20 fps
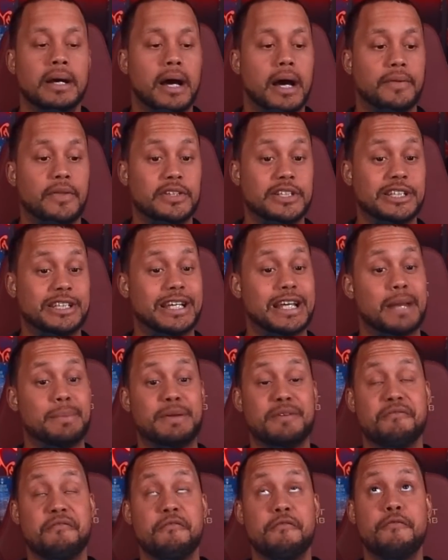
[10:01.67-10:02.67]
This is going to
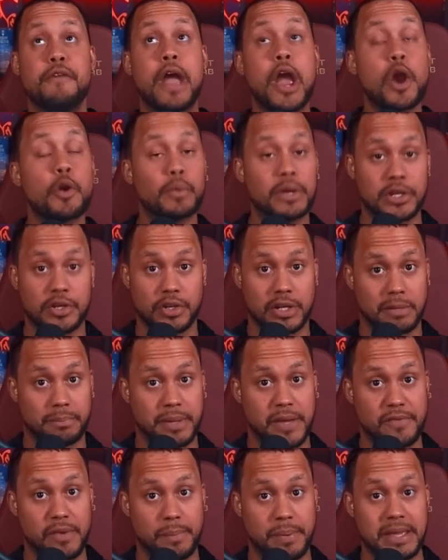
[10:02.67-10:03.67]
be very good in
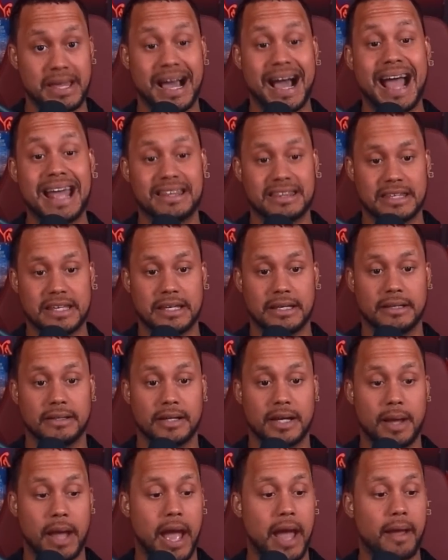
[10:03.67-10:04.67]
PvP, I think.
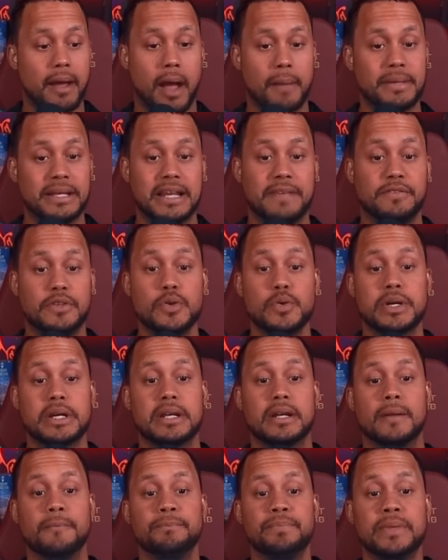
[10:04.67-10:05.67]
I mean, if you
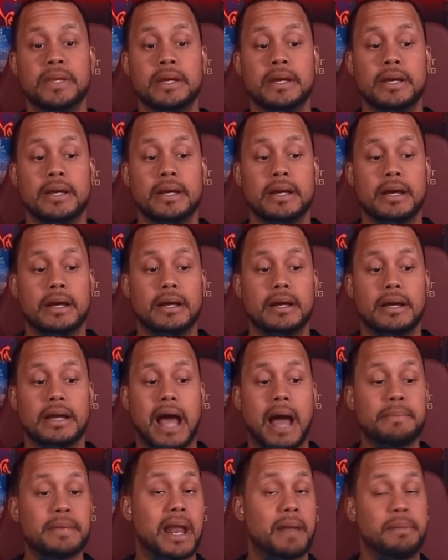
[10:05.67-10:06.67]
can,
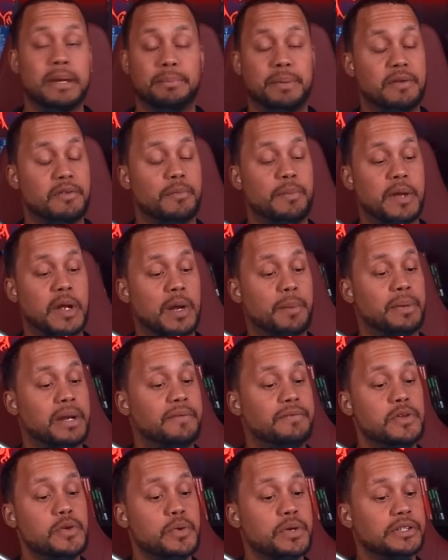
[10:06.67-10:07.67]
I'm not a big PvPer, but
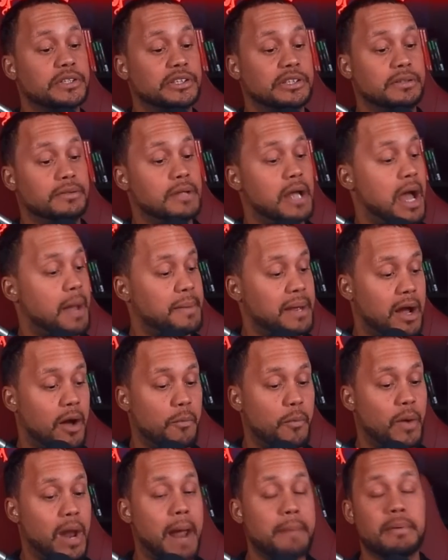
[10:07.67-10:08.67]
if you can, I mean,
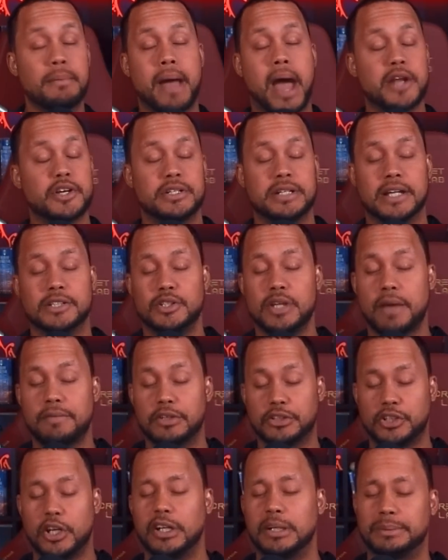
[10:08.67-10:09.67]
what I'm imagining is you have
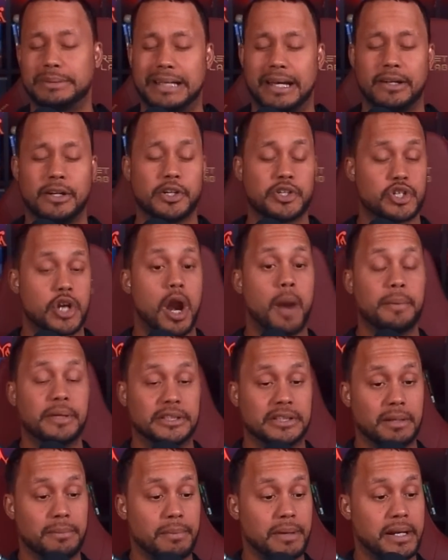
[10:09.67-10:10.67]
your scuffed out, you're charming
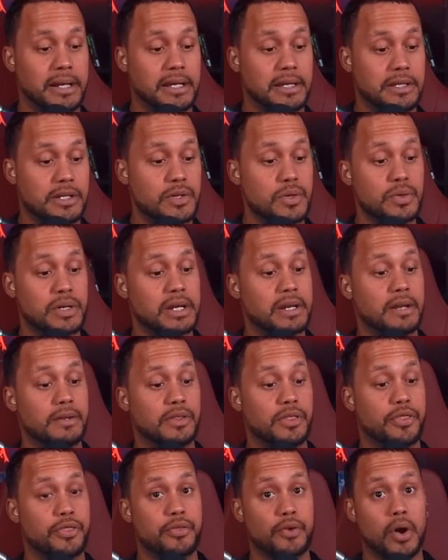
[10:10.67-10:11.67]
somebody, you can
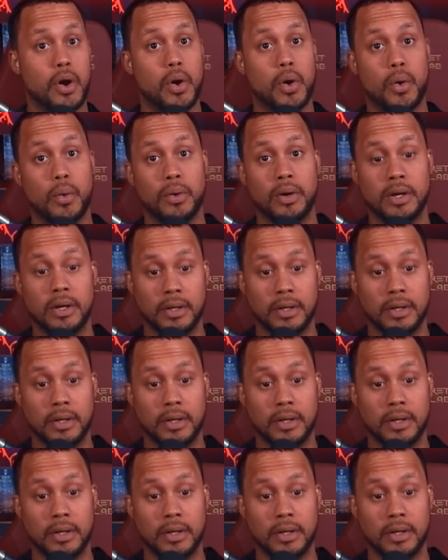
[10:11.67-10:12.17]
throw